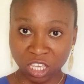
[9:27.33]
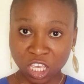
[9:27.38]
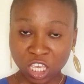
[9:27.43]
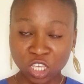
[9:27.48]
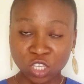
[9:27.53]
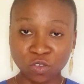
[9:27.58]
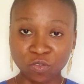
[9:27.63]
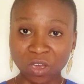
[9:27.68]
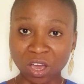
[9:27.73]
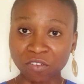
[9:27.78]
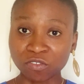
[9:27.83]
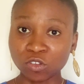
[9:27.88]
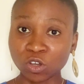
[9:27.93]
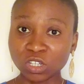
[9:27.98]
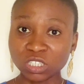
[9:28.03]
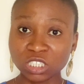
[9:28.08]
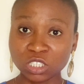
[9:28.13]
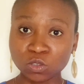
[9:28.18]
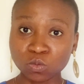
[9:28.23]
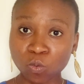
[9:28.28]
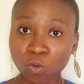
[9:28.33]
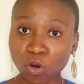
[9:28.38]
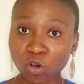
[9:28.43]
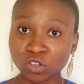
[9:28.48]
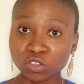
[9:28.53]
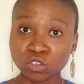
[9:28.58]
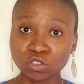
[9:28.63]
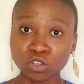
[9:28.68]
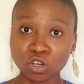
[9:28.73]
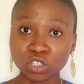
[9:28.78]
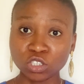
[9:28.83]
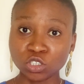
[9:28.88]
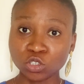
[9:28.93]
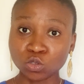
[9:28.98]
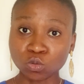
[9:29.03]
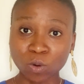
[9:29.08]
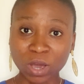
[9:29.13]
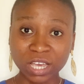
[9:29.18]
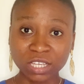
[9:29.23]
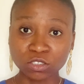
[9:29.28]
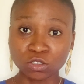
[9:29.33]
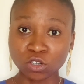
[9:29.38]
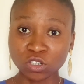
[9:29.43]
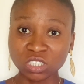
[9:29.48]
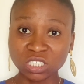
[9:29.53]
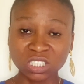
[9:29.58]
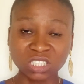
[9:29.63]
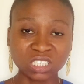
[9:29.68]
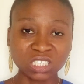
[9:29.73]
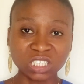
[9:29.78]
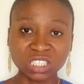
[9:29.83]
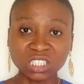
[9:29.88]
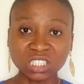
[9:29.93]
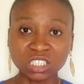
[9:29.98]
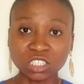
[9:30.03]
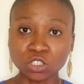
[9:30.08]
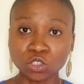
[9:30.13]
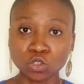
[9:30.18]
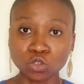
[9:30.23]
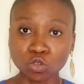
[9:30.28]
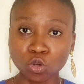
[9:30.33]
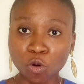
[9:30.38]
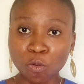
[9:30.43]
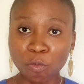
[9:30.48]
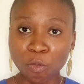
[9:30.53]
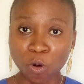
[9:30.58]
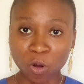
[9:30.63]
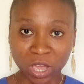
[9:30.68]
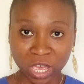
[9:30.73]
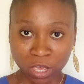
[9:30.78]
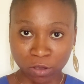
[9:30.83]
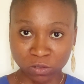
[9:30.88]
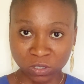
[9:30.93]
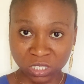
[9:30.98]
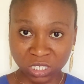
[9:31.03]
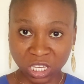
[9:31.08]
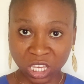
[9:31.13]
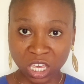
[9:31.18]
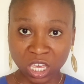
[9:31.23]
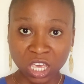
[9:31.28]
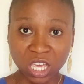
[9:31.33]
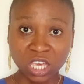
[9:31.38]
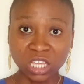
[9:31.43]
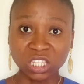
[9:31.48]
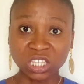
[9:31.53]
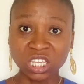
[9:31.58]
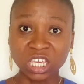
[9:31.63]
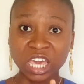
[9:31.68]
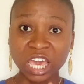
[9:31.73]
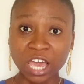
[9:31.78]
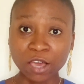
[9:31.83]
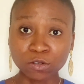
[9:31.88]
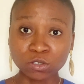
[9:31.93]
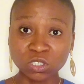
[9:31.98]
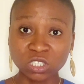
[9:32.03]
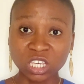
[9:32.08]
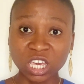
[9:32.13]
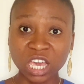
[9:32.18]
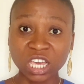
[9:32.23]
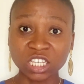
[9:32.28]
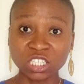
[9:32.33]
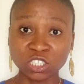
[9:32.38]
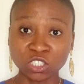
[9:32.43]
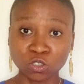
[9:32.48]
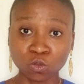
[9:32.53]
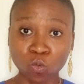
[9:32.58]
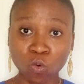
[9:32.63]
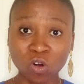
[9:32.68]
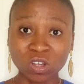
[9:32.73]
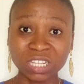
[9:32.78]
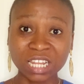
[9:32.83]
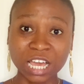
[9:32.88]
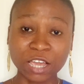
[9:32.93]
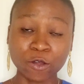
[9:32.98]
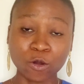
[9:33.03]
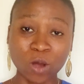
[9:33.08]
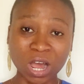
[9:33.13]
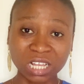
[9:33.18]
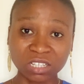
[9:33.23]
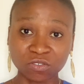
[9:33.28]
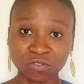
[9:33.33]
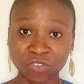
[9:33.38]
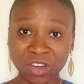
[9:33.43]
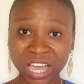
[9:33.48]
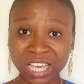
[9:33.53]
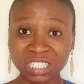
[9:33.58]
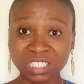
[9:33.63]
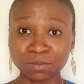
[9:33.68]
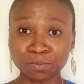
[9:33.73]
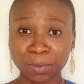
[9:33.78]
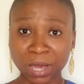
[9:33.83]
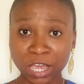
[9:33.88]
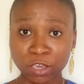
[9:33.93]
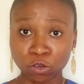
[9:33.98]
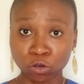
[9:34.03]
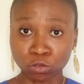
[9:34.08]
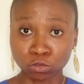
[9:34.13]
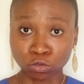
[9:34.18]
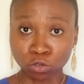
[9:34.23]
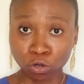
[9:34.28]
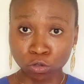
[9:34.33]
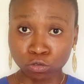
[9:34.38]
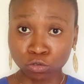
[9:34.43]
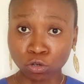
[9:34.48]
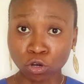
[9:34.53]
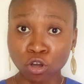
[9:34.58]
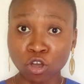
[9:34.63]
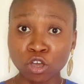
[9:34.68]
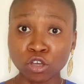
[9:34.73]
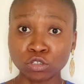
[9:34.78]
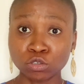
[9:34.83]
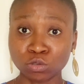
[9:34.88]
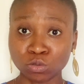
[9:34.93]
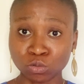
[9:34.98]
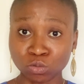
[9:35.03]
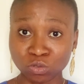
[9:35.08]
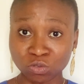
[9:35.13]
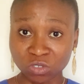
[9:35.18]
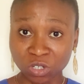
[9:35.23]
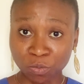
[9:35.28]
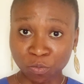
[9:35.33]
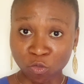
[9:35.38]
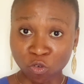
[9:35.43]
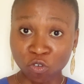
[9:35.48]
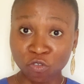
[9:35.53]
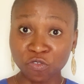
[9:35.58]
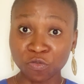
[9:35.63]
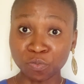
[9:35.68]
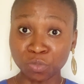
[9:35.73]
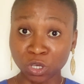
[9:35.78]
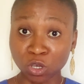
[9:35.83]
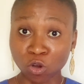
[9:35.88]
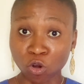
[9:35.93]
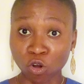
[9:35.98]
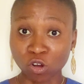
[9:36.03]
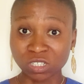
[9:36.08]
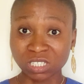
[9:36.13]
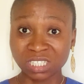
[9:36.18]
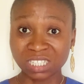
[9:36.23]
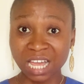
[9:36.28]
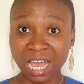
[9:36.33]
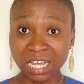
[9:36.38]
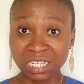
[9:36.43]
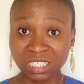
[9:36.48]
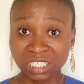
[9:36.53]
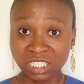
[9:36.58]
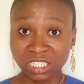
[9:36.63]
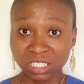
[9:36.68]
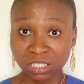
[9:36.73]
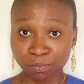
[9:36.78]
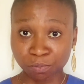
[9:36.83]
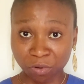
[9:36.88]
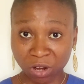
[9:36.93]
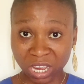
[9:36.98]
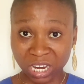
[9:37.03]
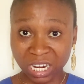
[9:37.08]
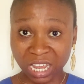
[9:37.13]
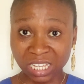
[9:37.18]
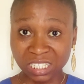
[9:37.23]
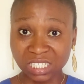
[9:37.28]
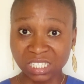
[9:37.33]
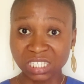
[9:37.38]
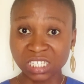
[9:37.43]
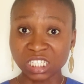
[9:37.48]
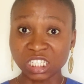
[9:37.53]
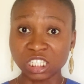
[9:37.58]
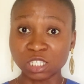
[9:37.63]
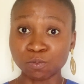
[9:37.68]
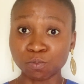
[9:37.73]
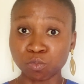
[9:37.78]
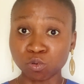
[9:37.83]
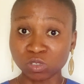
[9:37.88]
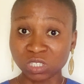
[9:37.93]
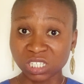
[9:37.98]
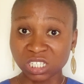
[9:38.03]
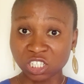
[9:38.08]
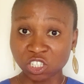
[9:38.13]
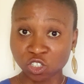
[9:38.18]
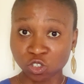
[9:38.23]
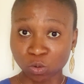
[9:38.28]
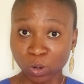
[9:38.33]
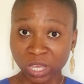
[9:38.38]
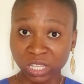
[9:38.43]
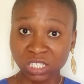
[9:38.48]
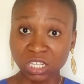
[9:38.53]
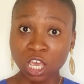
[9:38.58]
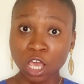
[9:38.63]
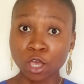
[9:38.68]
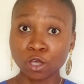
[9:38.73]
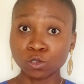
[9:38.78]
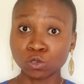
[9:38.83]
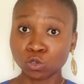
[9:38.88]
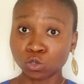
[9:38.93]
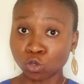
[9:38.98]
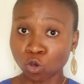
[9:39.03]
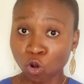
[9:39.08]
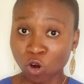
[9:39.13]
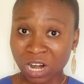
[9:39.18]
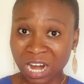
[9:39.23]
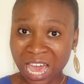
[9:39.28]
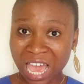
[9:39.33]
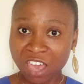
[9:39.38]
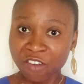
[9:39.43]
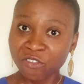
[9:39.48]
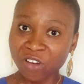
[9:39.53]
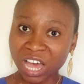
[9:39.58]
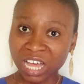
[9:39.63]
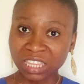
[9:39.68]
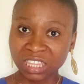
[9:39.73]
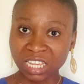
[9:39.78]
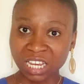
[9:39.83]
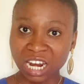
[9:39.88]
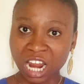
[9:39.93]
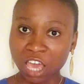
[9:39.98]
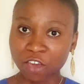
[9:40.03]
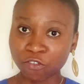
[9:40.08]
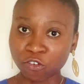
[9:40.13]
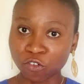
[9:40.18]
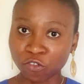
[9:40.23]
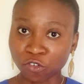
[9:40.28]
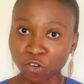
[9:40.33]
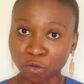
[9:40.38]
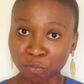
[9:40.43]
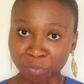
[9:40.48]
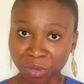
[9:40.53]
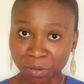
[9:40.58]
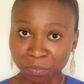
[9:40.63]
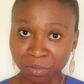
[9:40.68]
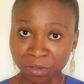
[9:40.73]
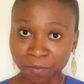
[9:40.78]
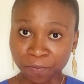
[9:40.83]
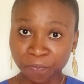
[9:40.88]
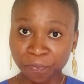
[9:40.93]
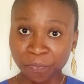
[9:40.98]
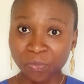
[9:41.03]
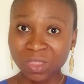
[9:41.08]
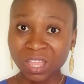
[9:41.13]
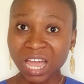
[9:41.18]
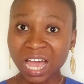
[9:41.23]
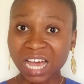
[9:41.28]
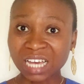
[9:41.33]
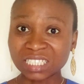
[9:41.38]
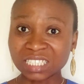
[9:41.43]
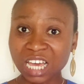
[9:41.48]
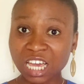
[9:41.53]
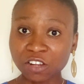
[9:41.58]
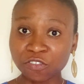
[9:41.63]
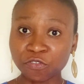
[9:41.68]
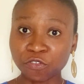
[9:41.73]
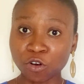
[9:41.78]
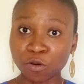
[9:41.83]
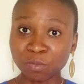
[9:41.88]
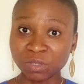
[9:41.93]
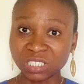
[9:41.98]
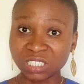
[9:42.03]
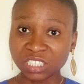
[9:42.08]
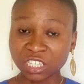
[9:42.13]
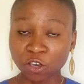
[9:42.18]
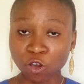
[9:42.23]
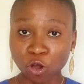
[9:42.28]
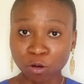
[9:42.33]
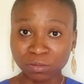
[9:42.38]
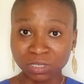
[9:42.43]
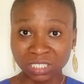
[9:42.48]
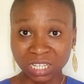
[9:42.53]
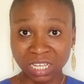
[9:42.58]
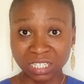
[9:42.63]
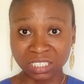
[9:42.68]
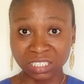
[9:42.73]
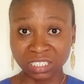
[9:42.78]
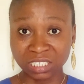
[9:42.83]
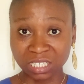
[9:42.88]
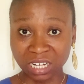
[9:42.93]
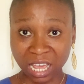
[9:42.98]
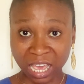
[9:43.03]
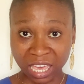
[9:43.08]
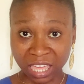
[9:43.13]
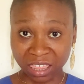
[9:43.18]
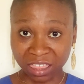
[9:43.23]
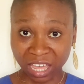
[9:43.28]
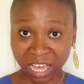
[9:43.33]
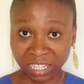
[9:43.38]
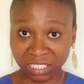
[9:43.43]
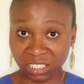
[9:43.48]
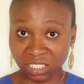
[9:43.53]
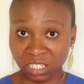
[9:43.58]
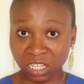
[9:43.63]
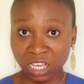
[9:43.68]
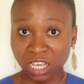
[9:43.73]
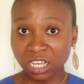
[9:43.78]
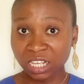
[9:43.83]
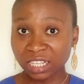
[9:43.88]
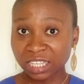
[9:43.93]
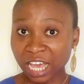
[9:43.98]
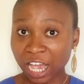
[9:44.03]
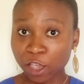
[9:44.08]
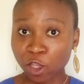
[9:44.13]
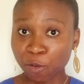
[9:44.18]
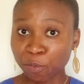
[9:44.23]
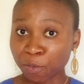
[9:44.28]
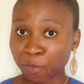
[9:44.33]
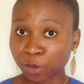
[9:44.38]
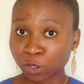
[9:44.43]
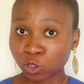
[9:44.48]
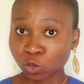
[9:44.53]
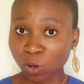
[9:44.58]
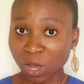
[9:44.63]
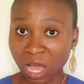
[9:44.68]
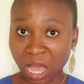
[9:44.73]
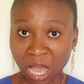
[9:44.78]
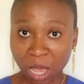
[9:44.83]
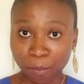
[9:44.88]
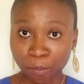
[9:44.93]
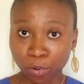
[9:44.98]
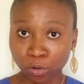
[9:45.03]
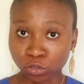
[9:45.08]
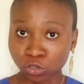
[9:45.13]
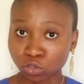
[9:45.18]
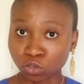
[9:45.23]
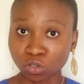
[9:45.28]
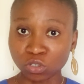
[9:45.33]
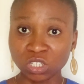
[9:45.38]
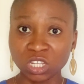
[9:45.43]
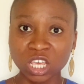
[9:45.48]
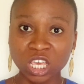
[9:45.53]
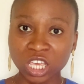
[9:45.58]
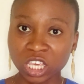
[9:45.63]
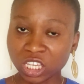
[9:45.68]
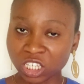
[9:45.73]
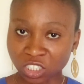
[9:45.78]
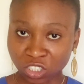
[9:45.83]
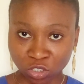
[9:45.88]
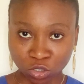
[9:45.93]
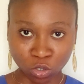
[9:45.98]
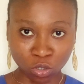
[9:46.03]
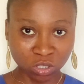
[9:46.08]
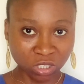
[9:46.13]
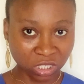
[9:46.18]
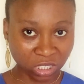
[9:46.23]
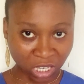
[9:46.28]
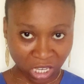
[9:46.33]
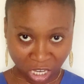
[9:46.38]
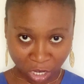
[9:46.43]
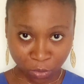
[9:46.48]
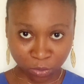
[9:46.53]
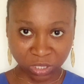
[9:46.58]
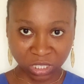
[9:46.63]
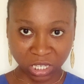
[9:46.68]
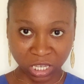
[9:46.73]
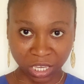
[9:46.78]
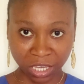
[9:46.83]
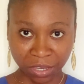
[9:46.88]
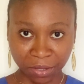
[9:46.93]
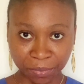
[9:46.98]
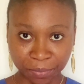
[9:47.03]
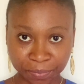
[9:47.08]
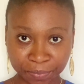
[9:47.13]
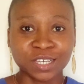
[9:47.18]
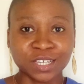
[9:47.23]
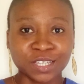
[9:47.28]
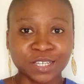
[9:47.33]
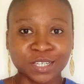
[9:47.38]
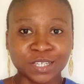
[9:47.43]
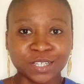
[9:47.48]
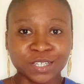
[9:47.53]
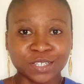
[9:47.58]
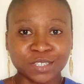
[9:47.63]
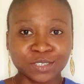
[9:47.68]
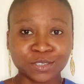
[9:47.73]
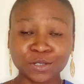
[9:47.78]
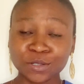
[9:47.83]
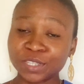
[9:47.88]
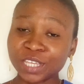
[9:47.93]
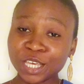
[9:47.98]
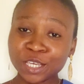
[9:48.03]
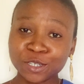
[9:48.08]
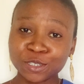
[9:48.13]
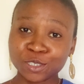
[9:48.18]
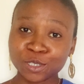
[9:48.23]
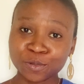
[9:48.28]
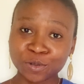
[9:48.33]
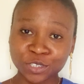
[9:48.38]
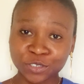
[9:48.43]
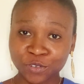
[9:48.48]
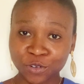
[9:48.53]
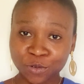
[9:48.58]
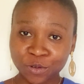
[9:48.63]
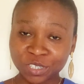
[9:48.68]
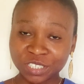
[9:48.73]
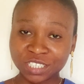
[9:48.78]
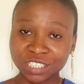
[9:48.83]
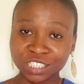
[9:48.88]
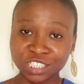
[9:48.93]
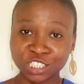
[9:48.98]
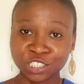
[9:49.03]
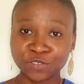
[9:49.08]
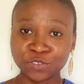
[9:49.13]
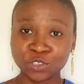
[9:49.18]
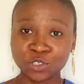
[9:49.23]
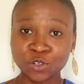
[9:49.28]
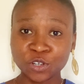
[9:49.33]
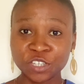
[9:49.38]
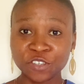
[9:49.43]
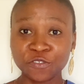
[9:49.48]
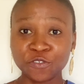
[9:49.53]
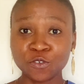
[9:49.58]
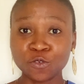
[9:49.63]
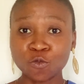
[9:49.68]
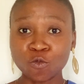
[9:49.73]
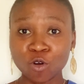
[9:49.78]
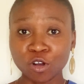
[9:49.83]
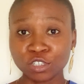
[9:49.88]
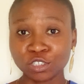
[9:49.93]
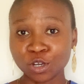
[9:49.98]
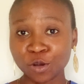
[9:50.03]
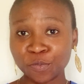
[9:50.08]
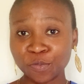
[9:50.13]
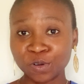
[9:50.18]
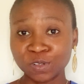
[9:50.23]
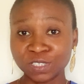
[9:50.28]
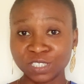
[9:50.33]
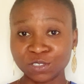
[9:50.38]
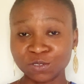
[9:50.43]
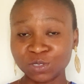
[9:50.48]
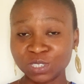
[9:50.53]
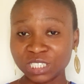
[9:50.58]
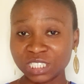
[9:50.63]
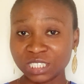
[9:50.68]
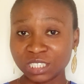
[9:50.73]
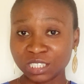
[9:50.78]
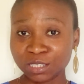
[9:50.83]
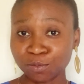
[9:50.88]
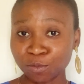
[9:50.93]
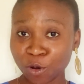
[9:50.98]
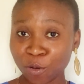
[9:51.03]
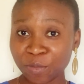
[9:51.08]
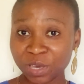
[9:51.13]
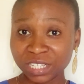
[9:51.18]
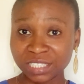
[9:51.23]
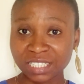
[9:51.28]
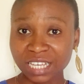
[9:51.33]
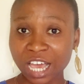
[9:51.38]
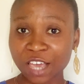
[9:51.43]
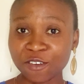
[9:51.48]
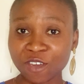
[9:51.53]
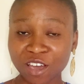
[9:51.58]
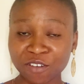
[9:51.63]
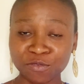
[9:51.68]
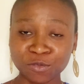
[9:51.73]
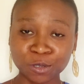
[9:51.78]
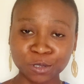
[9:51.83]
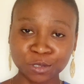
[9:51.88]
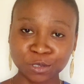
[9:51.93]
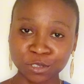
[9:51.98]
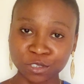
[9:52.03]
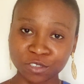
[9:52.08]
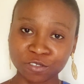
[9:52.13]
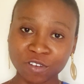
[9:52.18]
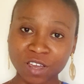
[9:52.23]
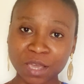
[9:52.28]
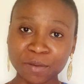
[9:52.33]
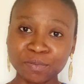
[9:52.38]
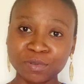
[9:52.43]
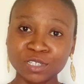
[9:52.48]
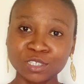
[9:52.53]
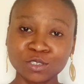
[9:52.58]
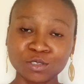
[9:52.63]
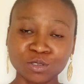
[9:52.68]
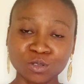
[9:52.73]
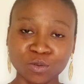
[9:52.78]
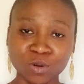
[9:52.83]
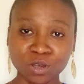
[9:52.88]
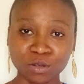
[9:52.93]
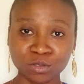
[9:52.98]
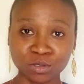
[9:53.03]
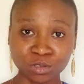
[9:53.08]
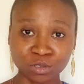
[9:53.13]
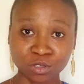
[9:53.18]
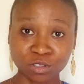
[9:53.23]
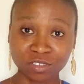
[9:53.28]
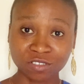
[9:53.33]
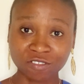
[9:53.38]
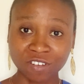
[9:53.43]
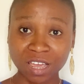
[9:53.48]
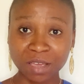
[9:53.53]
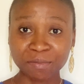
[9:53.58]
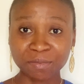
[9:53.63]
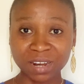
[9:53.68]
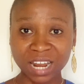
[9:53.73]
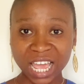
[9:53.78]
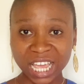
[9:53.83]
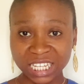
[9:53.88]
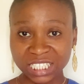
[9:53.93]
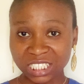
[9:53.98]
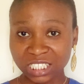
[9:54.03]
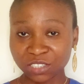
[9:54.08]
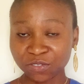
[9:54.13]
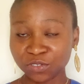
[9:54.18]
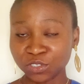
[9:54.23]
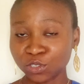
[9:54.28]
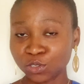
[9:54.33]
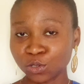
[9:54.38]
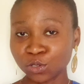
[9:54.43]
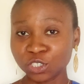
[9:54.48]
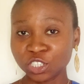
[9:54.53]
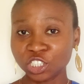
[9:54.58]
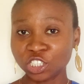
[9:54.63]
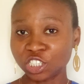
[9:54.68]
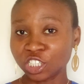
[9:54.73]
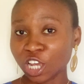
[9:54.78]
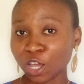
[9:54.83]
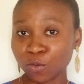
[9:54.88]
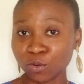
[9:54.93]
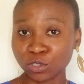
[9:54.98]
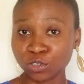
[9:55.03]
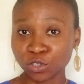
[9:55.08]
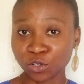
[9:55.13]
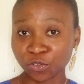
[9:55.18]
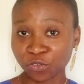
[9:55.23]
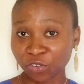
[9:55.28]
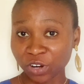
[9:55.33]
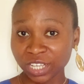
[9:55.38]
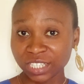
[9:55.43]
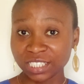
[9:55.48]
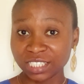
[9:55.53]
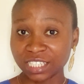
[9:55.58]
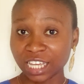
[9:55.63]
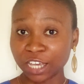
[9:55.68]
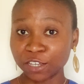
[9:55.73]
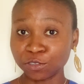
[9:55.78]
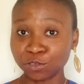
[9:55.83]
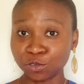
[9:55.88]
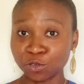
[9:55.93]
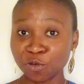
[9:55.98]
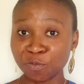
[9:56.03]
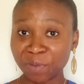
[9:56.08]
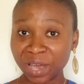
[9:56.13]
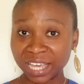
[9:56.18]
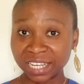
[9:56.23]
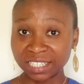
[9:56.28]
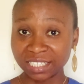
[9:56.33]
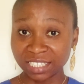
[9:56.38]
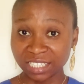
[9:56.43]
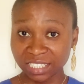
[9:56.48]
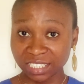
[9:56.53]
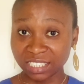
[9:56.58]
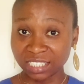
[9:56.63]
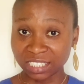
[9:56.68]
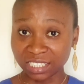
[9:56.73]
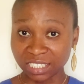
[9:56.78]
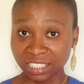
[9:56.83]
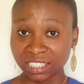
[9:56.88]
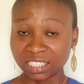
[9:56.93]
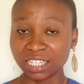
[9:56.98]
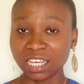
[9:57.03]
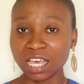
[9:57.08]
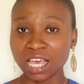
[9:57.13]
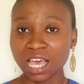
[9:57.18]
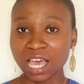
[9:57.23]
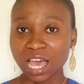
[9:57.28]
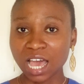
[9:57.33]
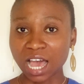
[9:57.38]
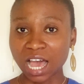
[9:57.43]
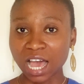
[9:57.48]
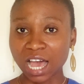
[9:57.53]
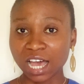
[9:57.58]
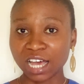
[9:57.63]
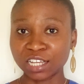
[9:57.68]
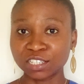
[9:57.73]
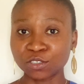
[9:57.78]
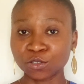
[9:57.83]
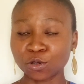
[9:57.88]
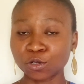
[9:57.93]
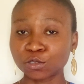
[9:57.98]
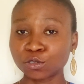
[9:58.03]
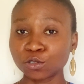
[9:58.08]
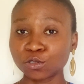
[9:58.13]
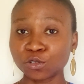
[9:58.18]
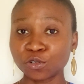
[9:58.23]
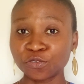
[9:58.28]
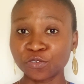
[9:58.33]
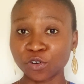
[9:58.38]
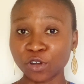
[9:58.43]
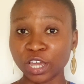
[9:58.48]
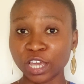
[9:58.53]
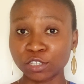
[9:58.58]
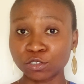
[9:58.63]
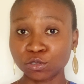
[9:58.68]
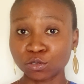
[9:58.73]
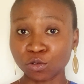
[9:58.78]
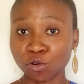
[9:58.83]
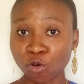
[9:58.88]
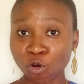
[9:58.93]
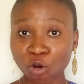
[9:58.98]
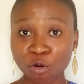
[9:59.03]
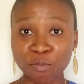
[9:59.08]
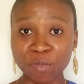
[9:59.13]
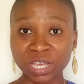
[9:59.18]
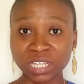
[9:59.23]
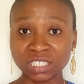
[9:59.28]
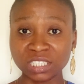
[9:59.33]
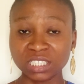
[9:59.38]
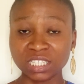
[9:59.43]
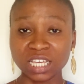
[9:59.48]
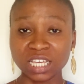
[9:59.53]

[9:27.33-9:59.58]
If you have done it once, done it twice, it is no more healthcare. The healthcare is the one that you're advised by your doctor to remove because that pregnancy is putting threat to your life and the life of your baby. Aside from in circumstances like that your perpetual abortion is not healthcare. So thank you so much for watching this video. If you watched up until this moment and you have not subscribed, please do well to subscribe, like this video, share with your friends that you know might need this, And also don't forget to comment,